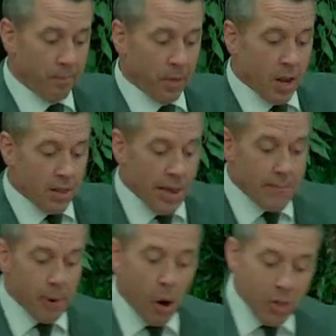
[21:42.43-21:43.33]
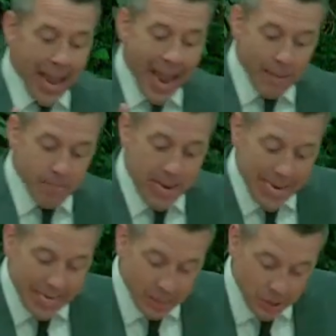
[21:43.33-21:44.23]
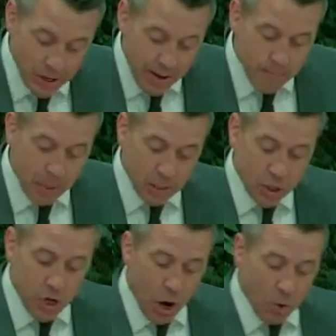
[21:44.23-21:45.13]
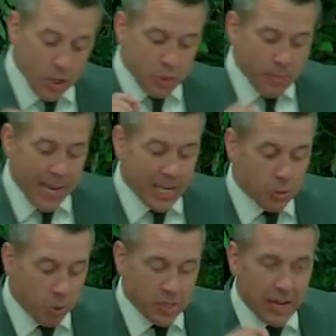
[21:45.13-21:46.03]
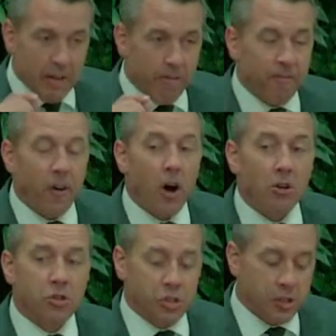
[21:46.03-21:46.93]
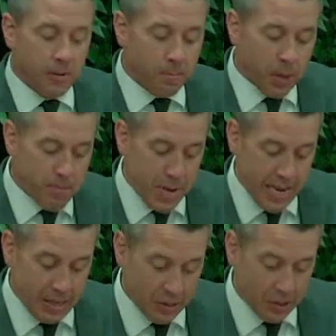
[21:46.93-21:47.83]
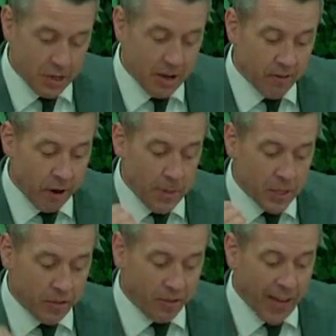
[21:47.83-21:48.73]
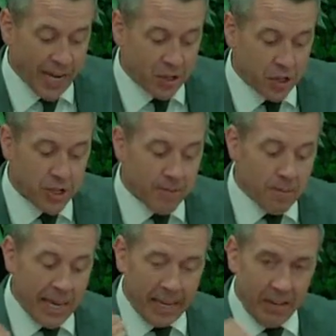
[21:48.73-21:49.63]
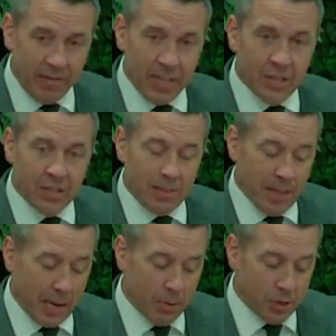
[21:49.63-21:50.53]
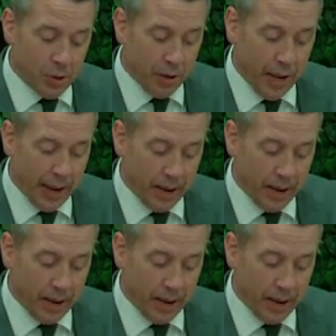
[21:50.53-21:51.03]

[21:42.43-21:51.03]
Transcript: They both had peace, but Jonah's peace was a false peace from his flesh that convinced him that he was okay.